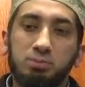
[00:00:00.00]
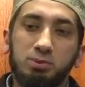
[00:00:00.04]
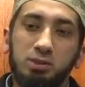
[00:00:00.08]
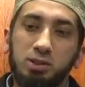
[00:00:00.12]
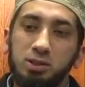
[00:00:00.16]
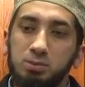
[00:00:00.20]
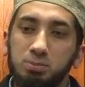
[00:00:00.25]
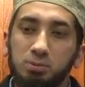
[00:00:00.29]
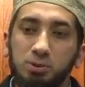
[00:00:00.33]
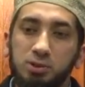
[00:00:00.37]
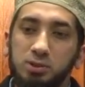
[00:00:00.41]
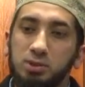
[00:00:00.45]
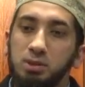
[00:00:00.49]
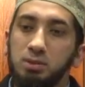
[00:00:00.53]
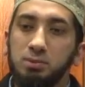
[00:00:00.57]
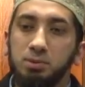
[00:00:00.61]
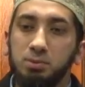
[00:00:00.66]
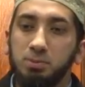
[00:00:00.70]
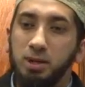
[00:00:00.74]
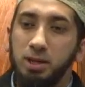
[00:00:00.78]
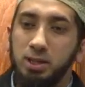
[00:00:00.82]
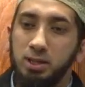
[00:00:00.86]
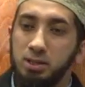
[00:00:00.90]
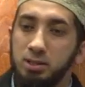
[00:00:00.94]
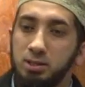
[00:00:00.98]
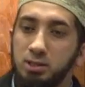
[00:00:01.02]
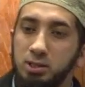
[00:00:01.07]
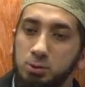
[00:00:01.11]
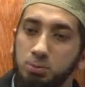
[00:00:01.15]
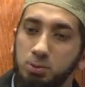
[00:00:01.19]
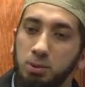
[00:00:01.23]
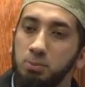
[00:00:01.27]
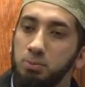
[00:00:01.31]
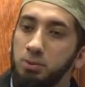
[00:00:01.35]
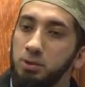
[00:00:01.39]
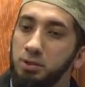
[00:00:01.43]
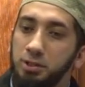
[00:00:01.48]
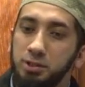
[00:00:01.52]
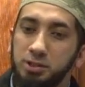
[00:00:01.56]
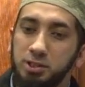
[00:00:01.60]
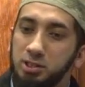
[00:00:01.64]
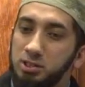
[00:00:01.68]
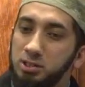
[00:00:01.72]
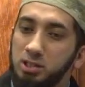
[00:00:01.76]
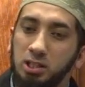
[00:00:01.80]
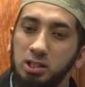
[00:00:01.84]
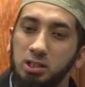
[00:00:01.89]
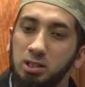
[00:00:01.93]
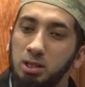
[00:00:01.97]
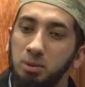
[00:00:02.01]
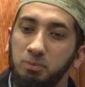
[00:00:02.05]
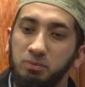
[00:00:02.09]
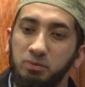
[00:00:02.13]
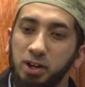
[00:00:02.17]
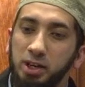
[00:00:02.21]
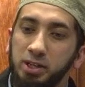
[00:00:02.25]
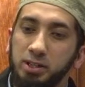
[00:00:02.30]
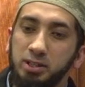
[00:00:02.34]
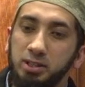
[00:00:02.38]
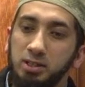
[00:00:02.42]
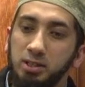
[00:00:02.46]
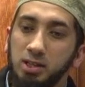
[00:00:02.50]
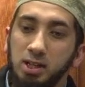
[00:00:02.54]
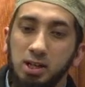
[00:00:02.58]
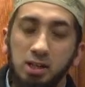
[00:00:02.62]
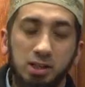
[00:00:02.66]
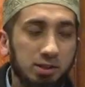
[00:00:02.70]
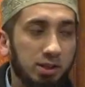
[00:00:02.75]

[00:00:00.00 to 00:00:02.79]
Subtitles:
these Muslims, man, these people, they're just going to keep fighting.